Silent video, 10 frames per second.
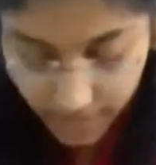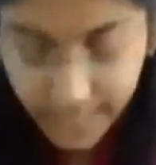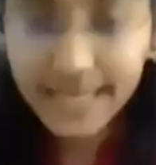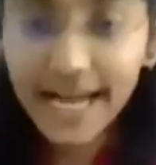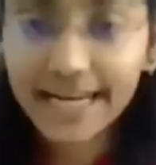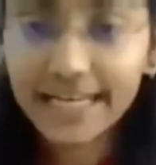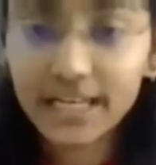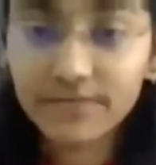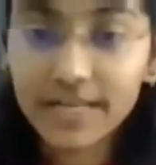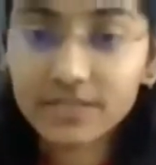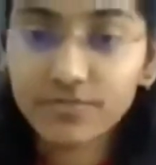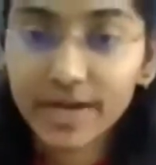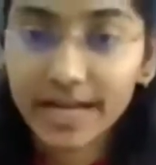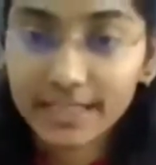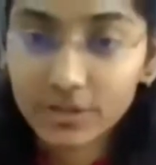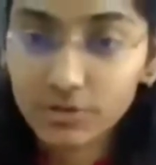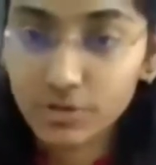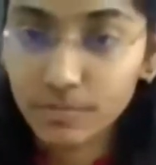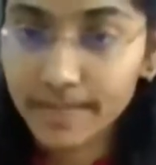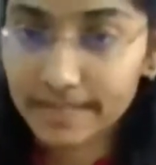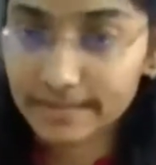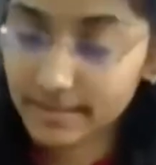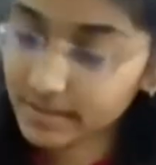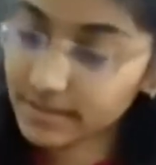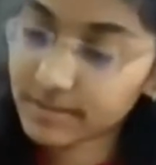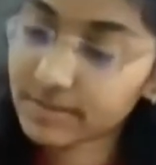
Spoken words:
Kid identifies where the cucumber is.